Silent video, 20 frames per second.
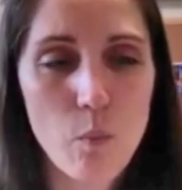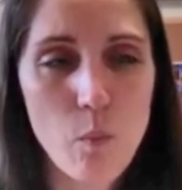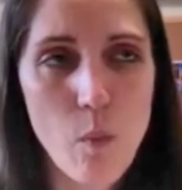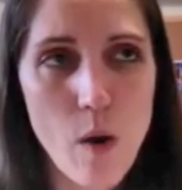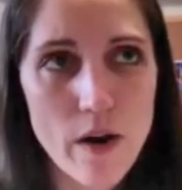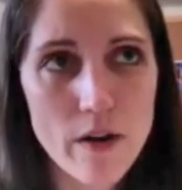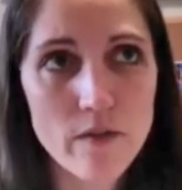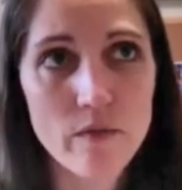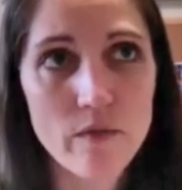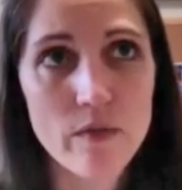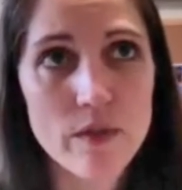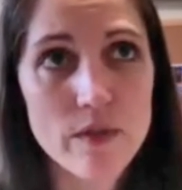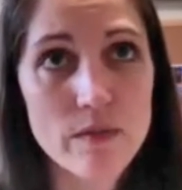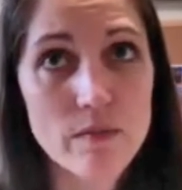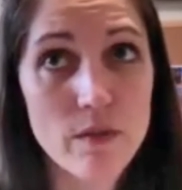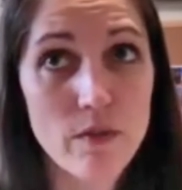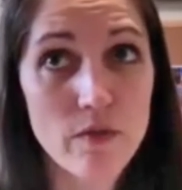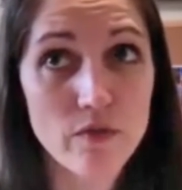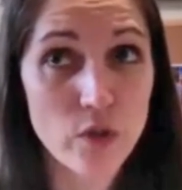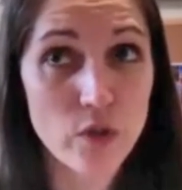one of
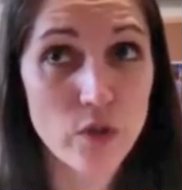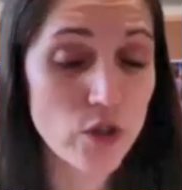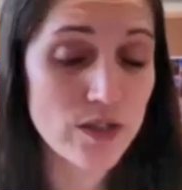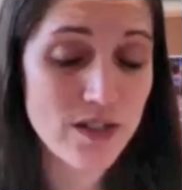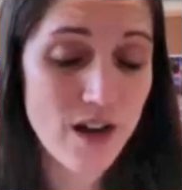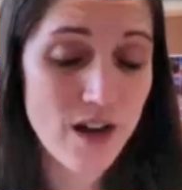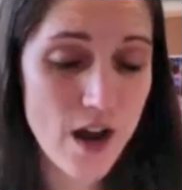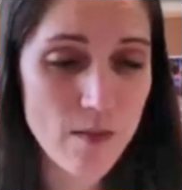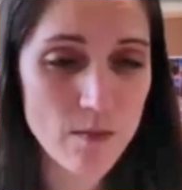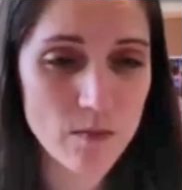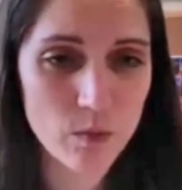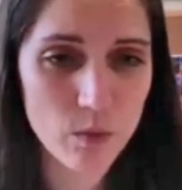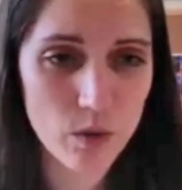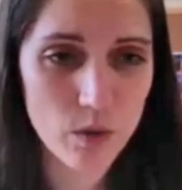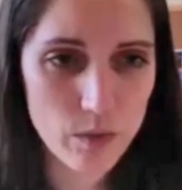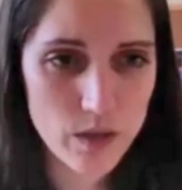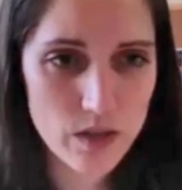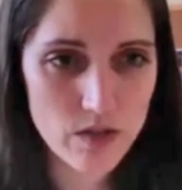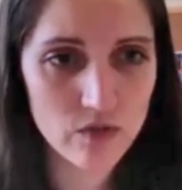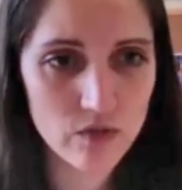the first times where
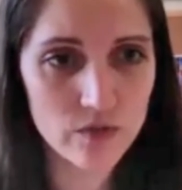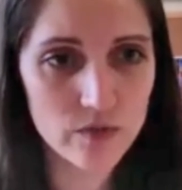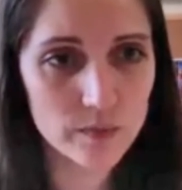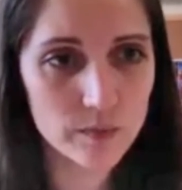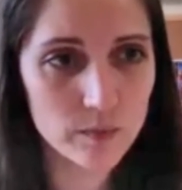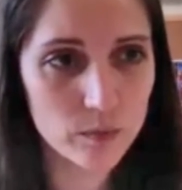we've